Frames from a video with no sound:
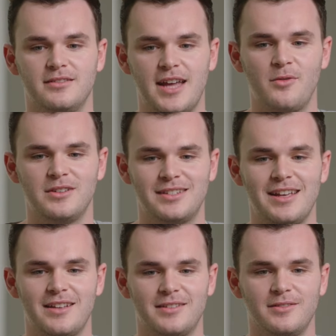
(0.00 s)
that was
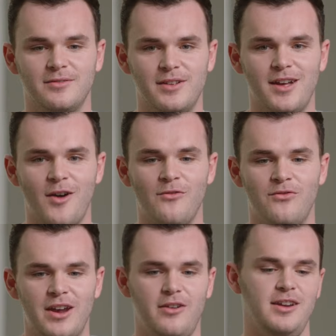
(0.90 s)
like a
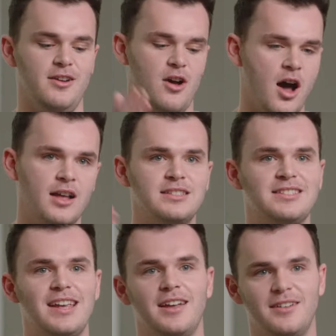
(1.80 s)
very
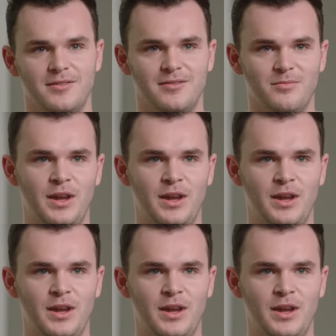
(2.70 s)
onset